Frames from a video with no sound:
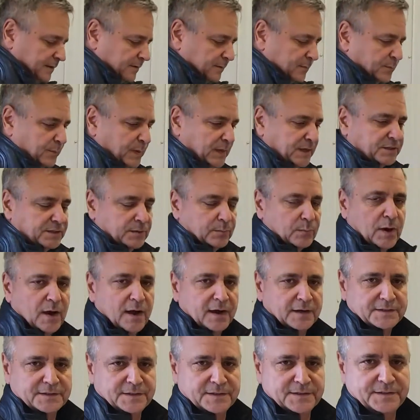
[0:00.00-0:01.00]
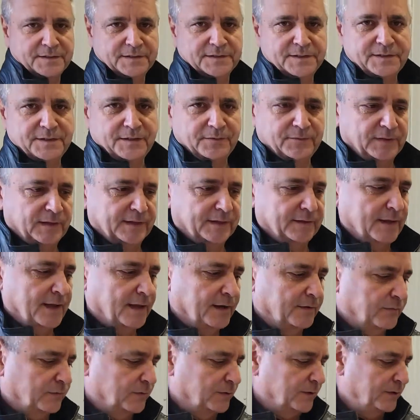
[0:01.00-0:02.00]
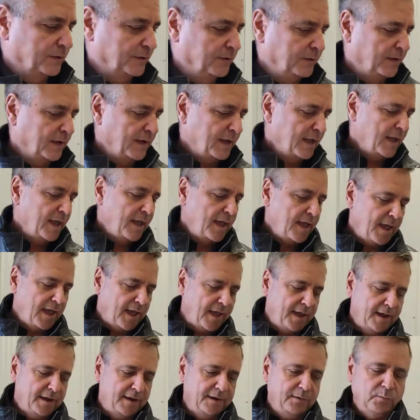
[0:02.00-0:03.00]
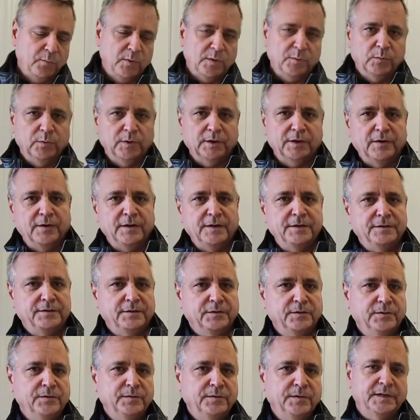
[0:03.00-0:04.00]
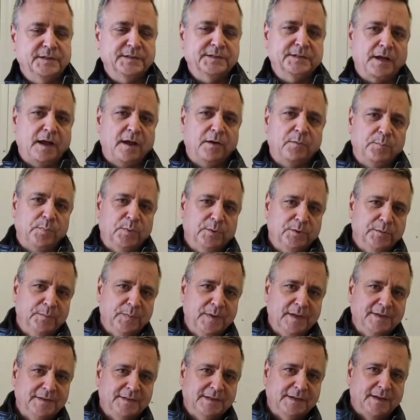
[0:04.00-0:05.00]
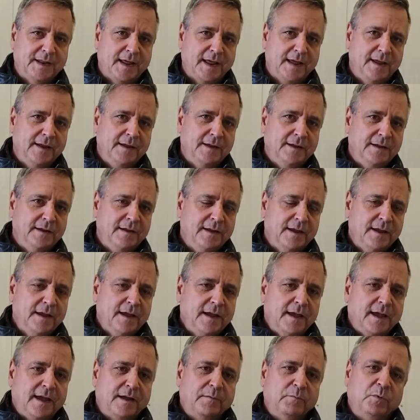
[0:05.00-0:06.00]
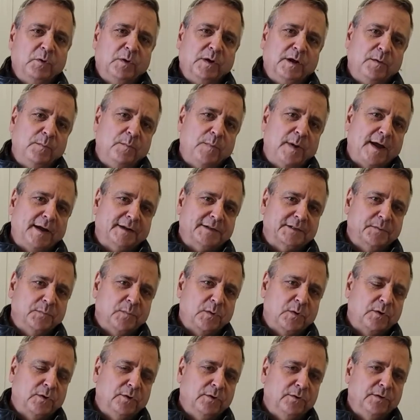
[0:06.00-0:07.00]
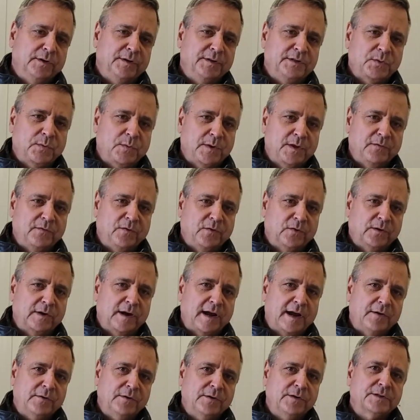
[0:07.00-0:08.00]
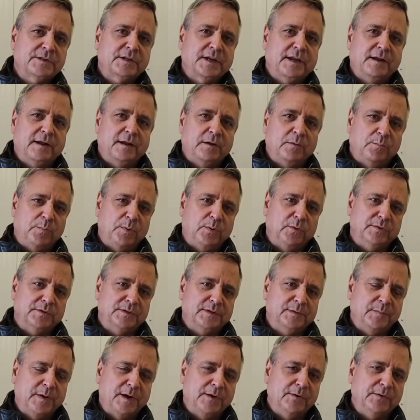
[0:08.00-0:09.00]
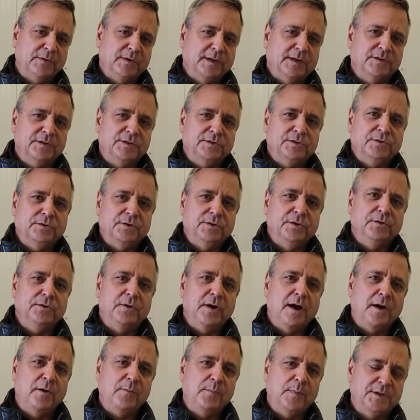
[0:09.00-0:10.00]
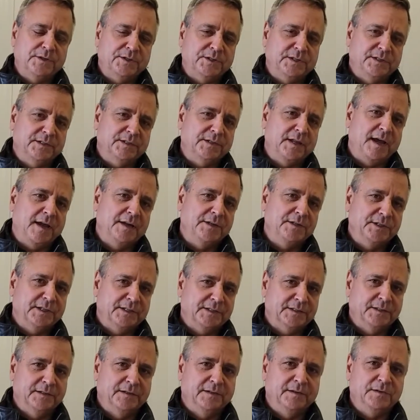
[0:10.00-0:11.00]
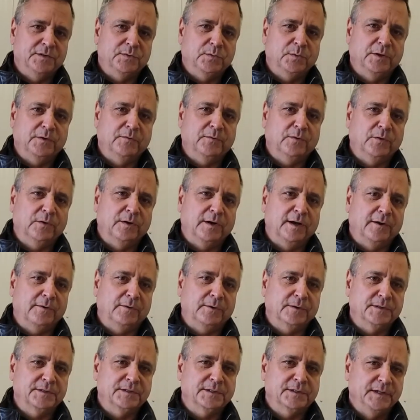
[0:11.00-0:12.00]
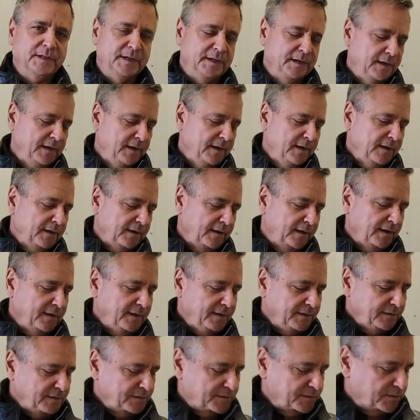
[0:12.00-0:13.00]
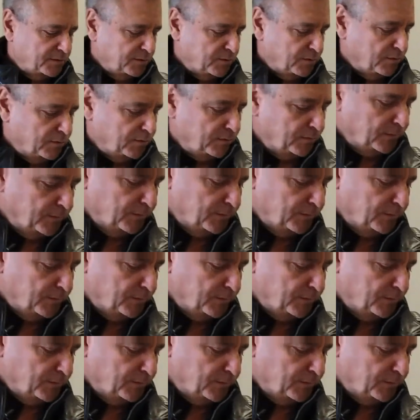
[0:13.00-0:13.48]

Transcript: pizza boxes and stuff like that for you. And what we're going to do is I'll put them in today, and we'll come back tomorrow in 24 hours, and I'll pull some out and show you how much it's digested in 24 hours. Okay, so